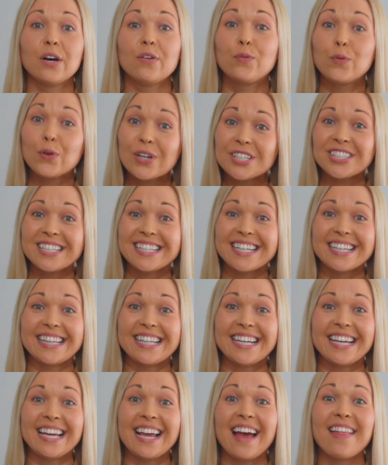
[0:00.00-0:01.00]

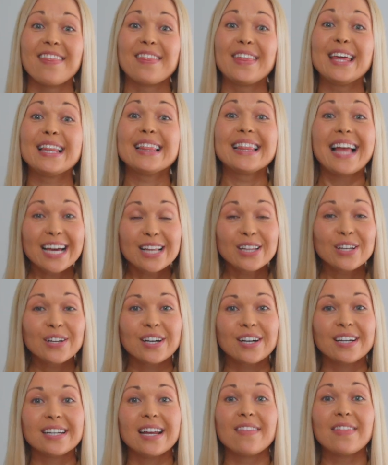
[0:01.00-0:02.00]
Fortunately, the
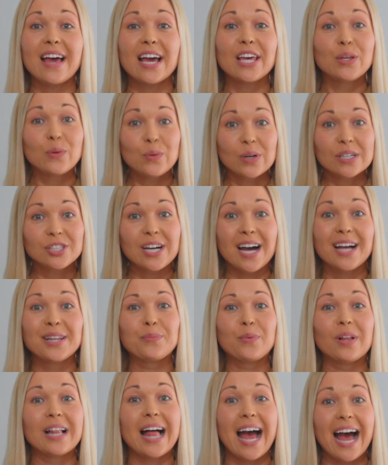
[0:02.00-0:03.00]
likelihood that your child
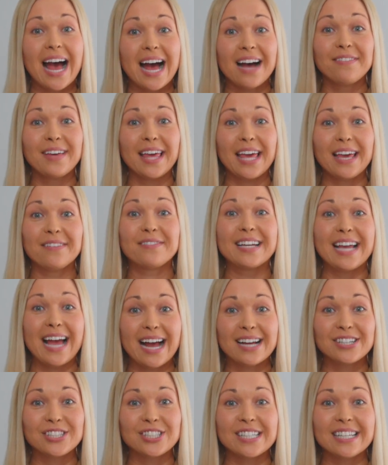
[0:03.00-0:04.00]
will have a
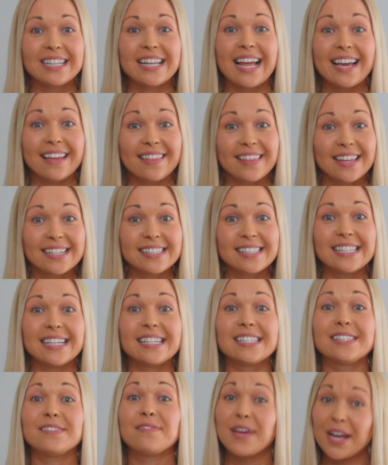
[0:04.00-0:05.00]
reaction like this
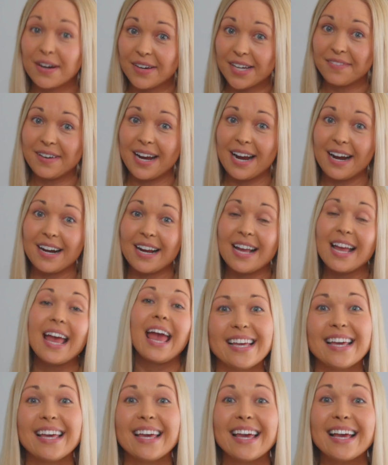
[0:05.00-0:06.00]
is very rare.
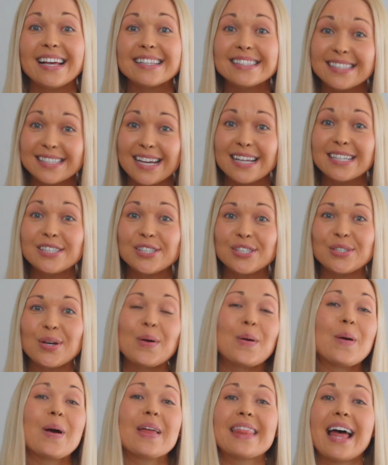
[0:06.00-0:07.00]
And studies
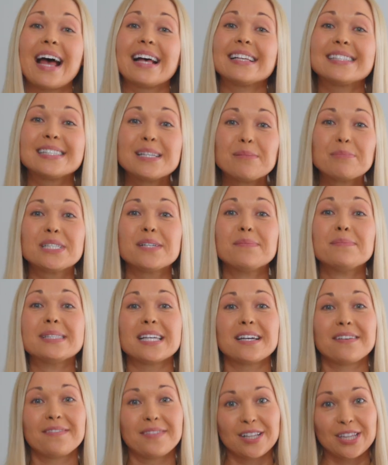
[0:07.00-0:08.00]
show that symptoms
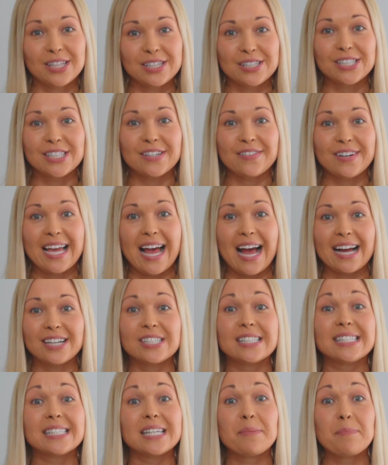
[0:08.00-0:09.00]
of allergic
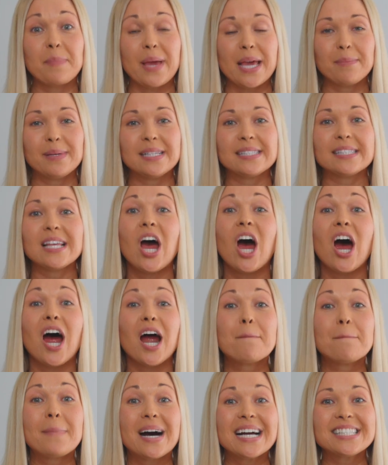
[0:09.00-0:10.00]
reactions in babies are
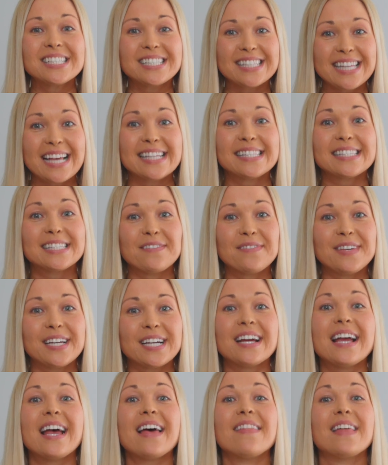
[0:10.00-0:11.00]
much less
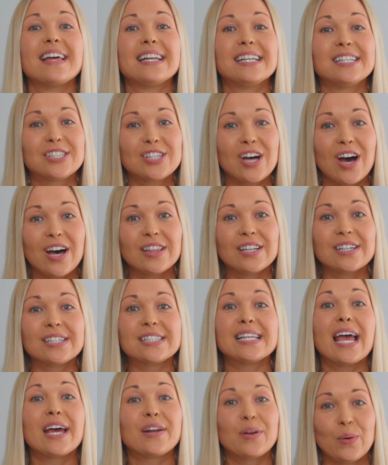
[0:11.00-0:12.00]
severe than in toddlers
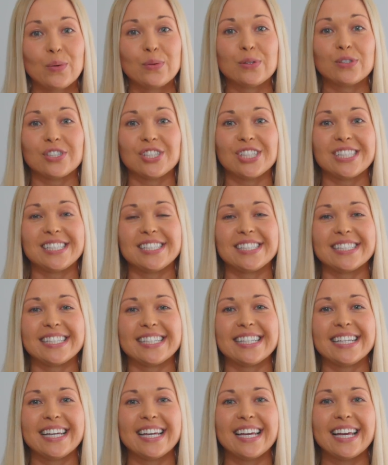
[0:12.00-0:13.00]
and older
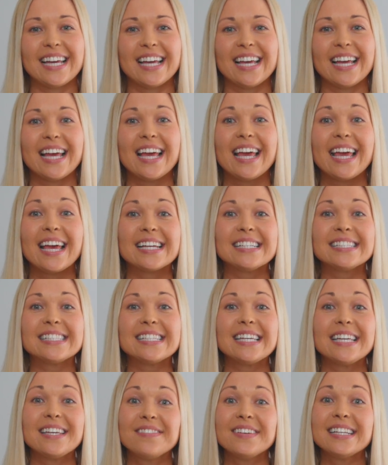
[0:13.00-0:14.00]
children. And
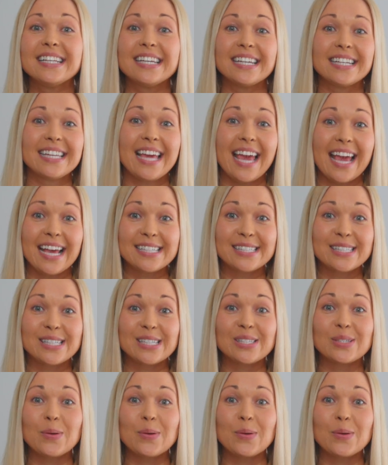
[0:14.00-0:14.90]
even in cases